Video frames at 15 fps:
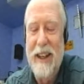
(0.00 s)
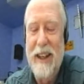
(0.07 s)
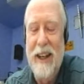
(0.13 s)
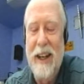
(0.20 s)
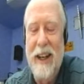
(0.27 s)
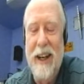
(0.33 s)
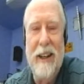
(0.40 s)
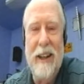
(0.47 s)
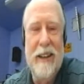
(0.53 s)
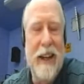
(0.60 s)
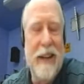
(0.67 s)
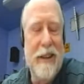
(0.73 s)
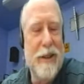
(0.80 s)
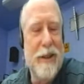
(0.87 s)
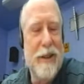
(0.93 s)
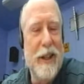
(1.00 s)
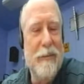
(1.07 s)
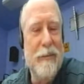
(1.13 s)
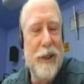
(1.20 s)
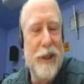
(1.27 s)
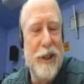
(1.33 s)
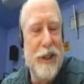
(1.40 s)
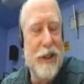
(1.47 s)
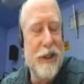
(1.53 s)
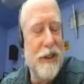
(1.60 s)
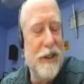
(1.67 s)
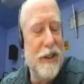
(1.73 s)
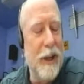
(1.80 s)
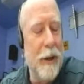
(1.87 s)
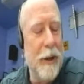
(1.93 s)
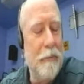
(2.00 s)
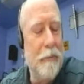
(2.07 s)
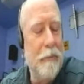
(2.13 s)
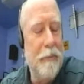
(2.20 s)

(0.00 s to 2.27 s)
Uh, the other thing which is um,